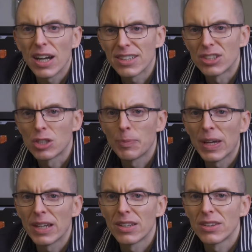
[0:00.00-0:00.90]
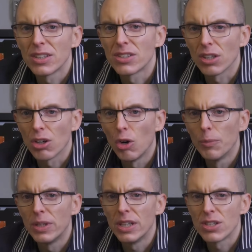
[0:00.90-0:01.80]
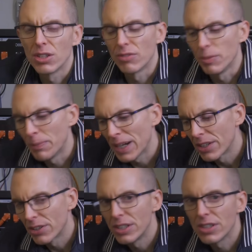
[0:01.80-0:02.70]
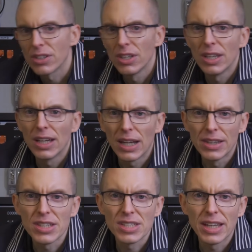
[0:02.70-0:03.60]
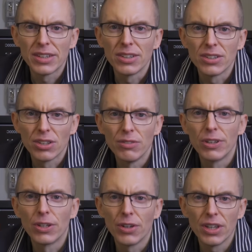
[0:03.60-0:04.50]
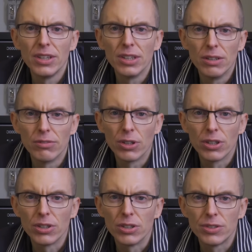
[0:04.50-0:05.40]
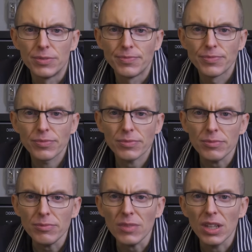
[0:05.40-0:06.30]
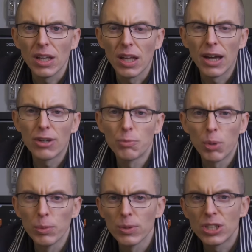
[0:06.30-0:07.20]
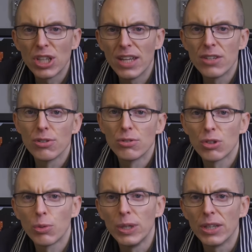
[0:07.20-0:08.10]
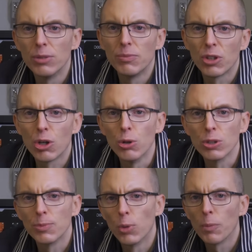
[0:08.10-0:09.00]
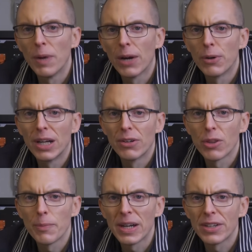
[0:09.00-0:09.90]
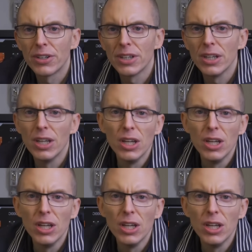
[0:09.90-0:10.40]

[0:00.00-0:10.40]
I suspect this is a combination of the batteries and the settings configured in the inverters. I could probably change those, tweak them to coax more power out of the battery,